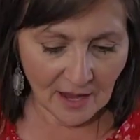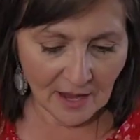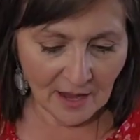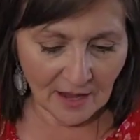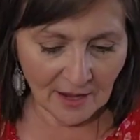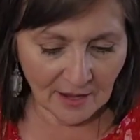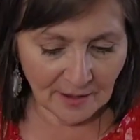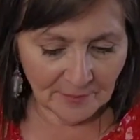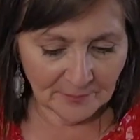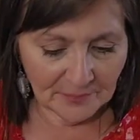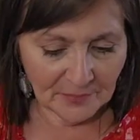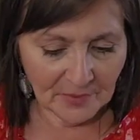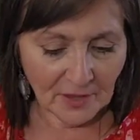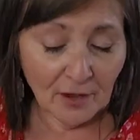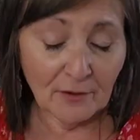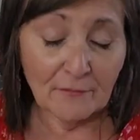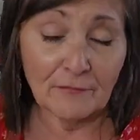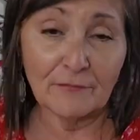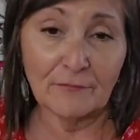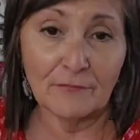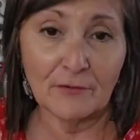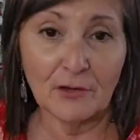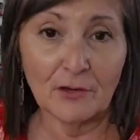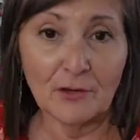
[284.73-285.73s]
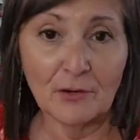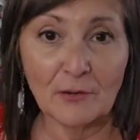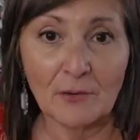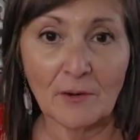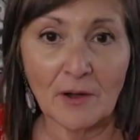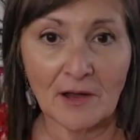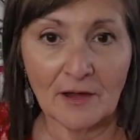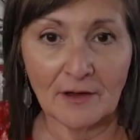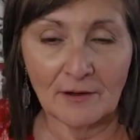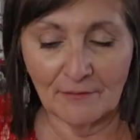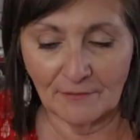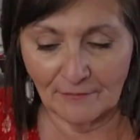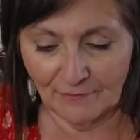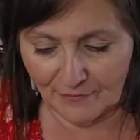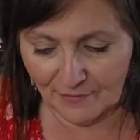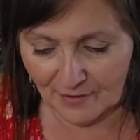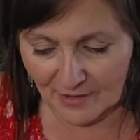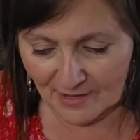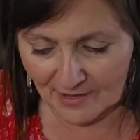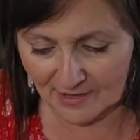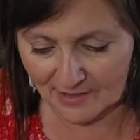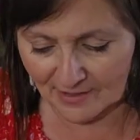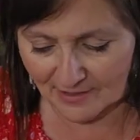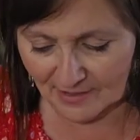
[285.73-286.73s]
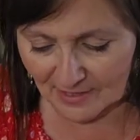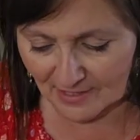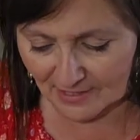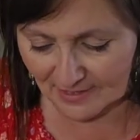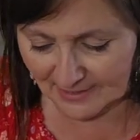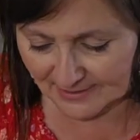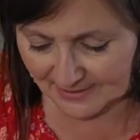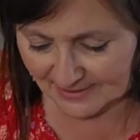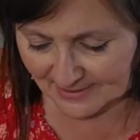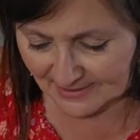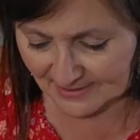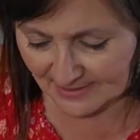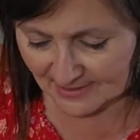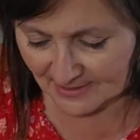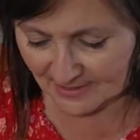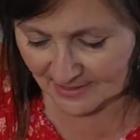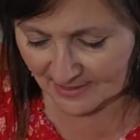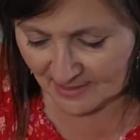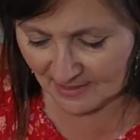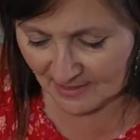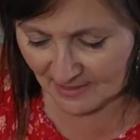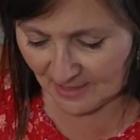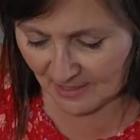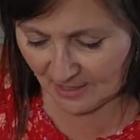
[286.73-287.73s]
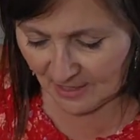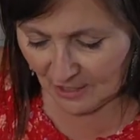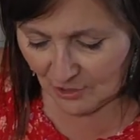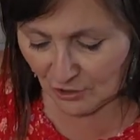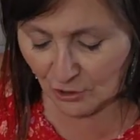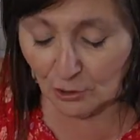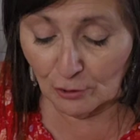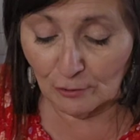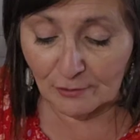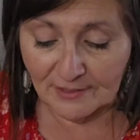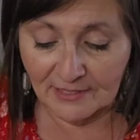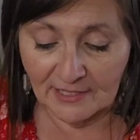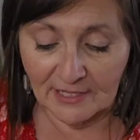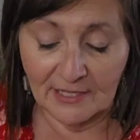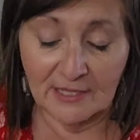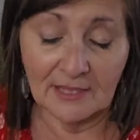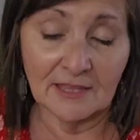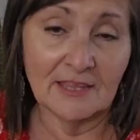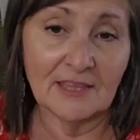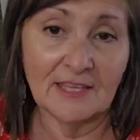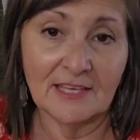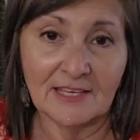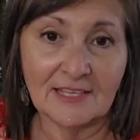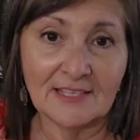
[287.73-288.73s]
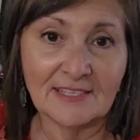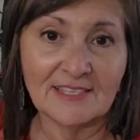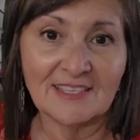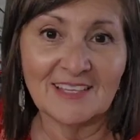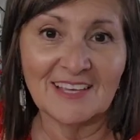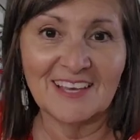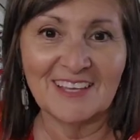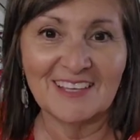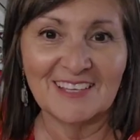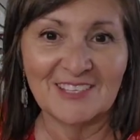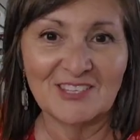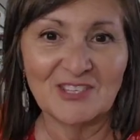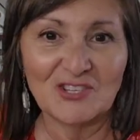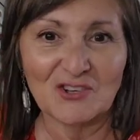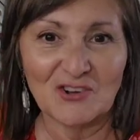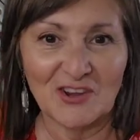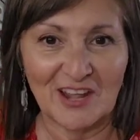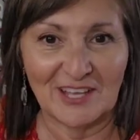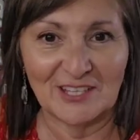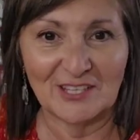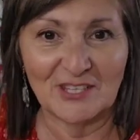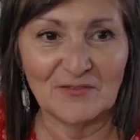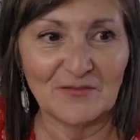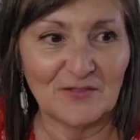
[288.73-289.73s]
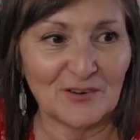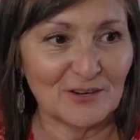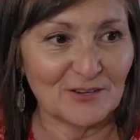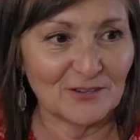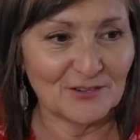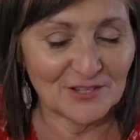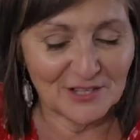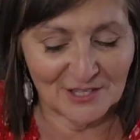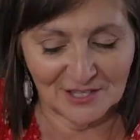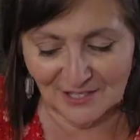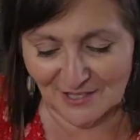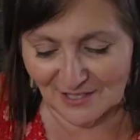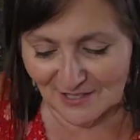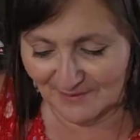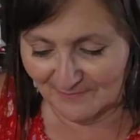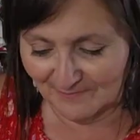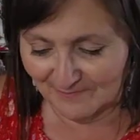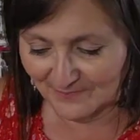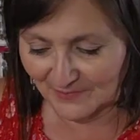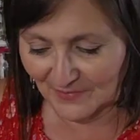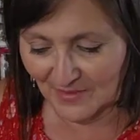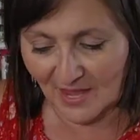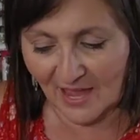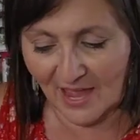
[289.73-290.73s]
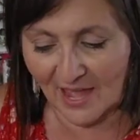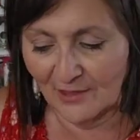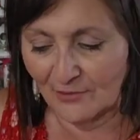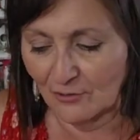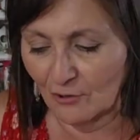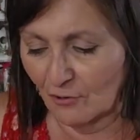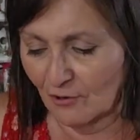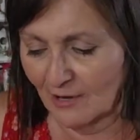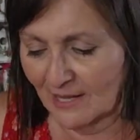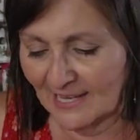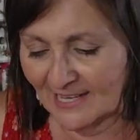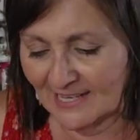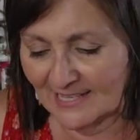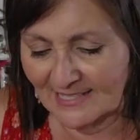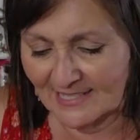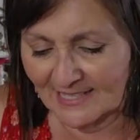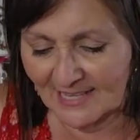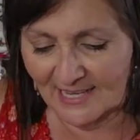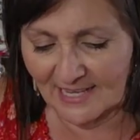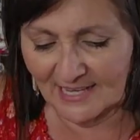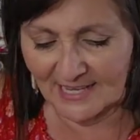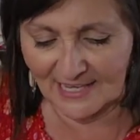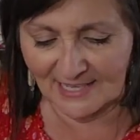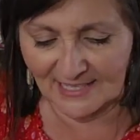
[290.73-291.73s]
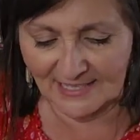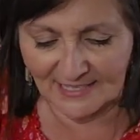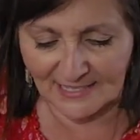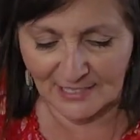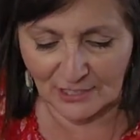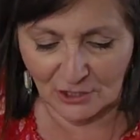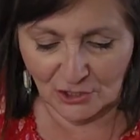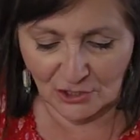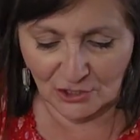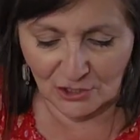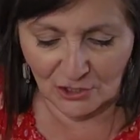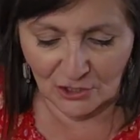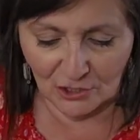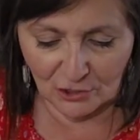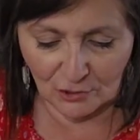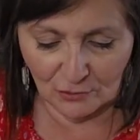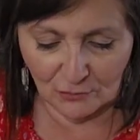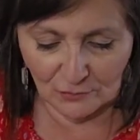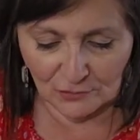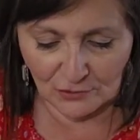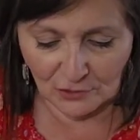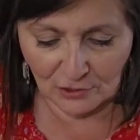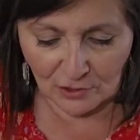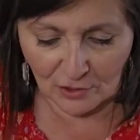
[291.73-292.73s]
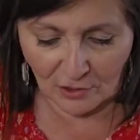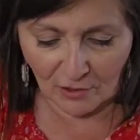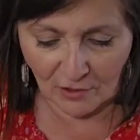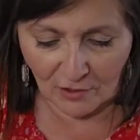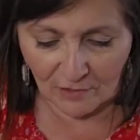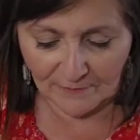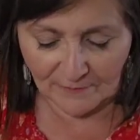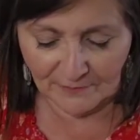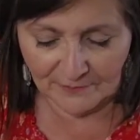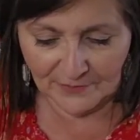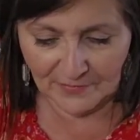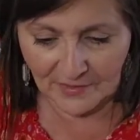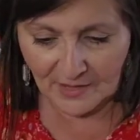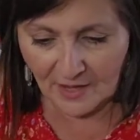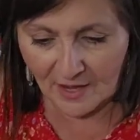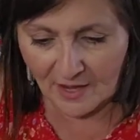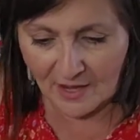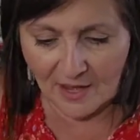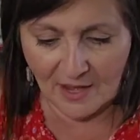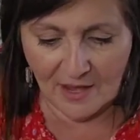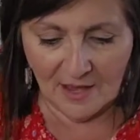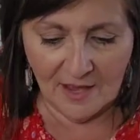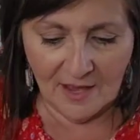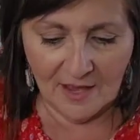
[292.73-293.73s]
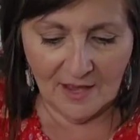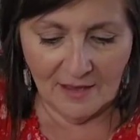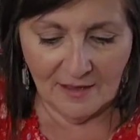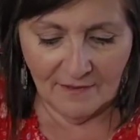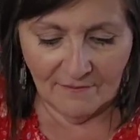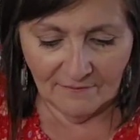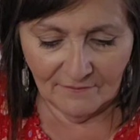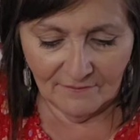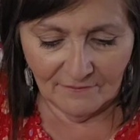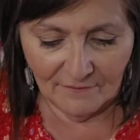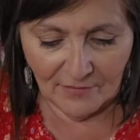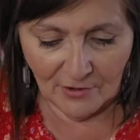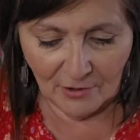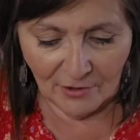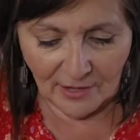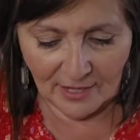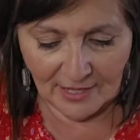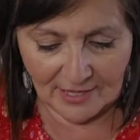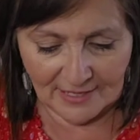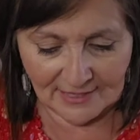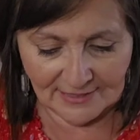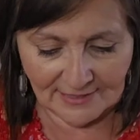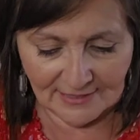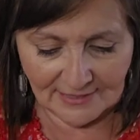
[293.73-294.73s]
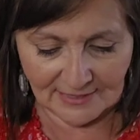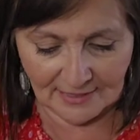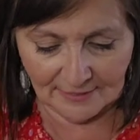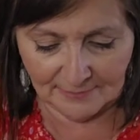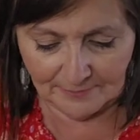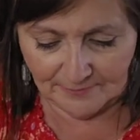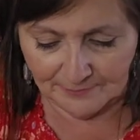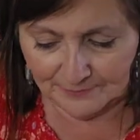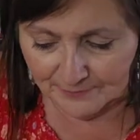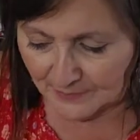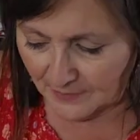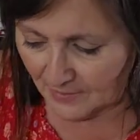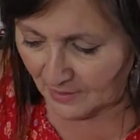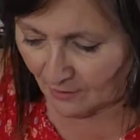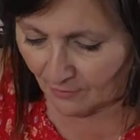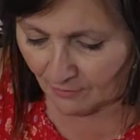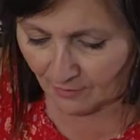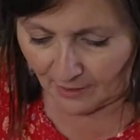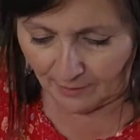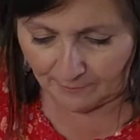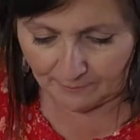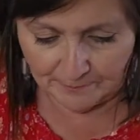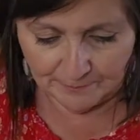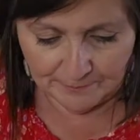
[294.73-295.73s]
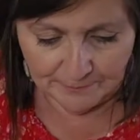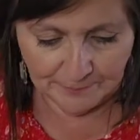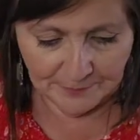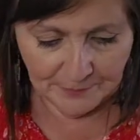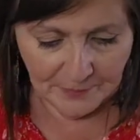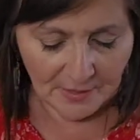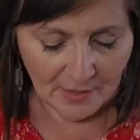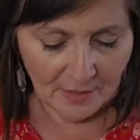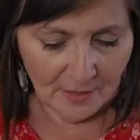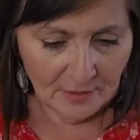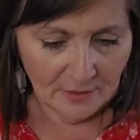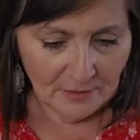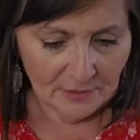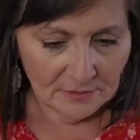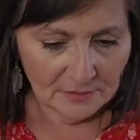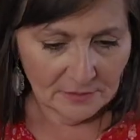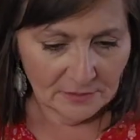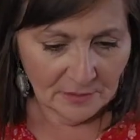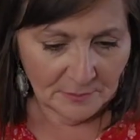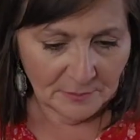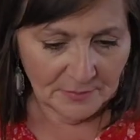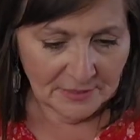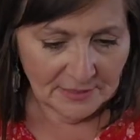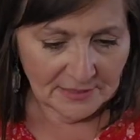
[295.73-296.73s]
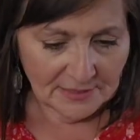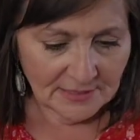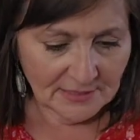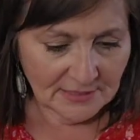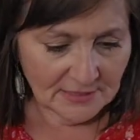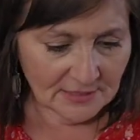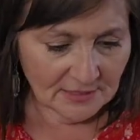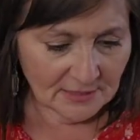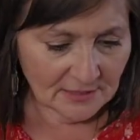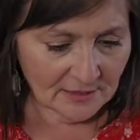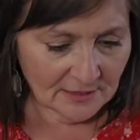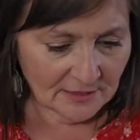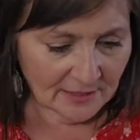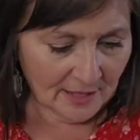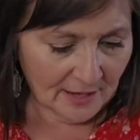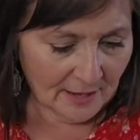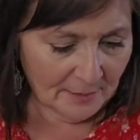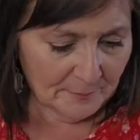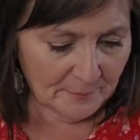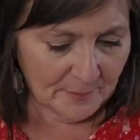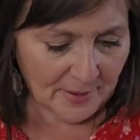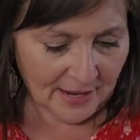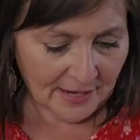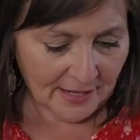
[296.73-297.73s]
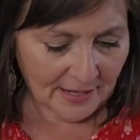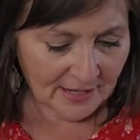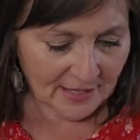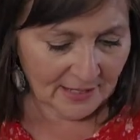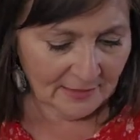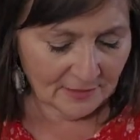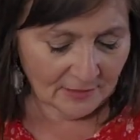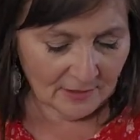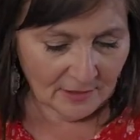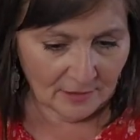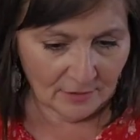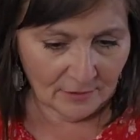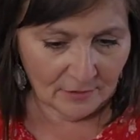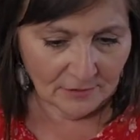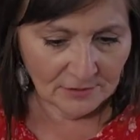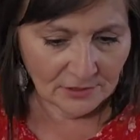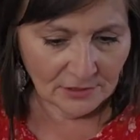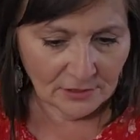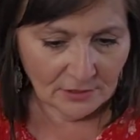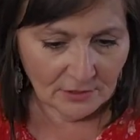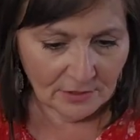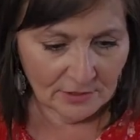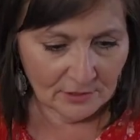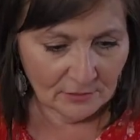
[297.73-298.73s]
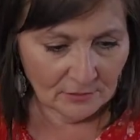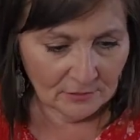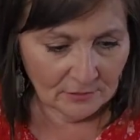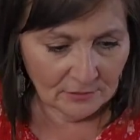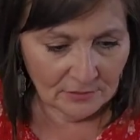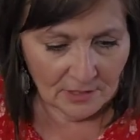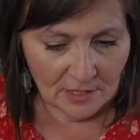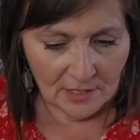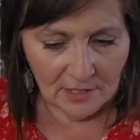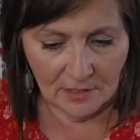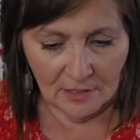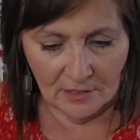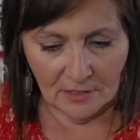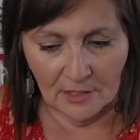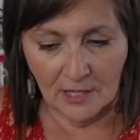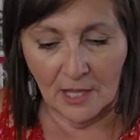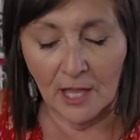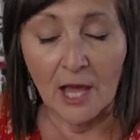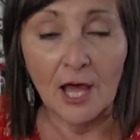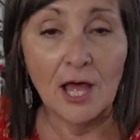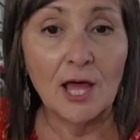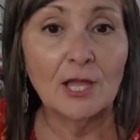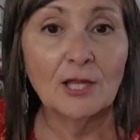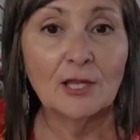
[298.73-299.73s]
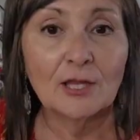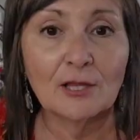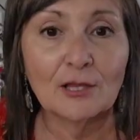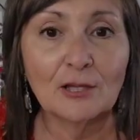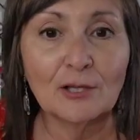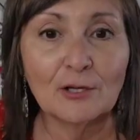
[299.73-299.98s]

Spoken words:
A few of these using these transfers. And they're easy to use, y'all. Very easy. Okay. I'm going to stick that back in there so I don't